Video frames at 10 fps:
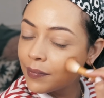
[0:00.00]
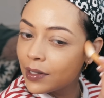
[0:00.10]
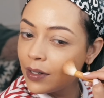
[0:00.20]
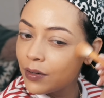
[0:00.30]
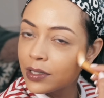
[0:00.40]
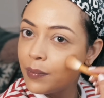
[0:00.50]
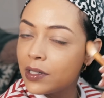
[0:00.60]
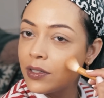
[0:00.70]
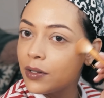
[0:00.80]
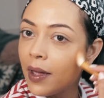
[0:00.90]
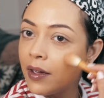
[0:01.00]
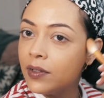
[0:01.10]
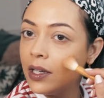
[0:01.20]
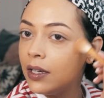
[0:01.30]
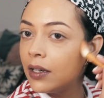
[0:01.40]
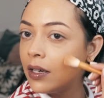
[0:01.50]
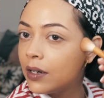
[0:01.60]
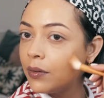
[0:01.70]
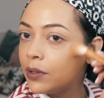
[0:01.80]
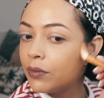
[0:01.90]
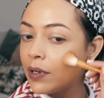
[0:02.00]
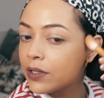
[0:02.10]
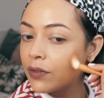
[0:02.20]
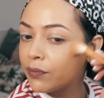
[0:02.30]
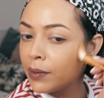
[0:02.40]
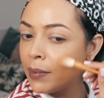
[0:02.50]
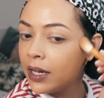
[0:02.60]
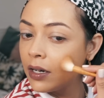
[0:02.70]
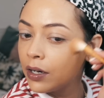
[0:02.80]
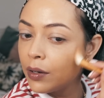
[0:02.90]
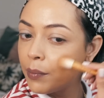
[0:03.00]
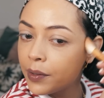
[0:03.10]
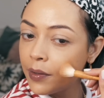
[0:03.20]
it looked a bit too heavy with the rest of my makeup.